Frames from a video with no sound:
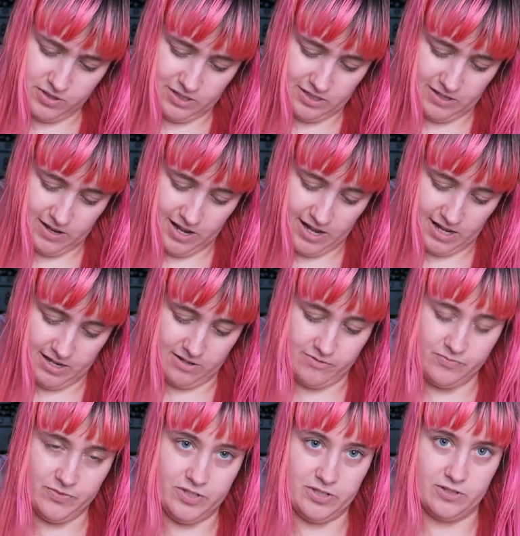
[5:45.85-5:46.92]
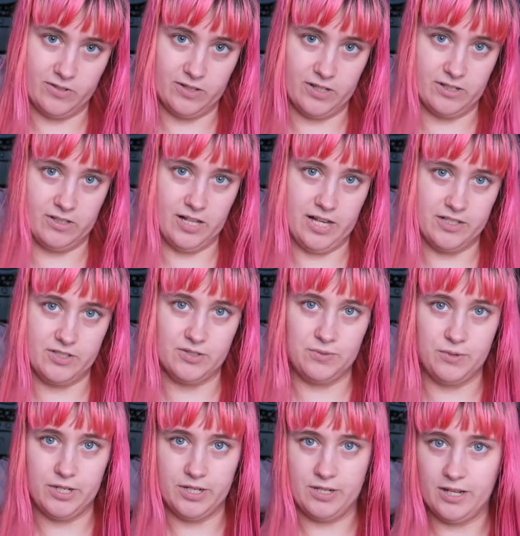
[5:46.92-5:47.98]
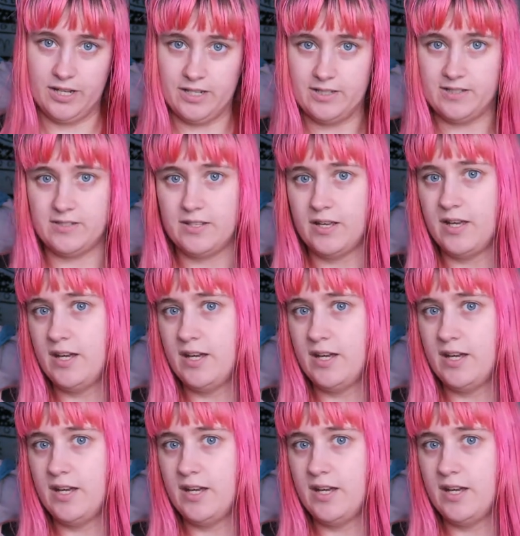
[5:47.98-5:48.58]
a day, it's only gonna last 20 days.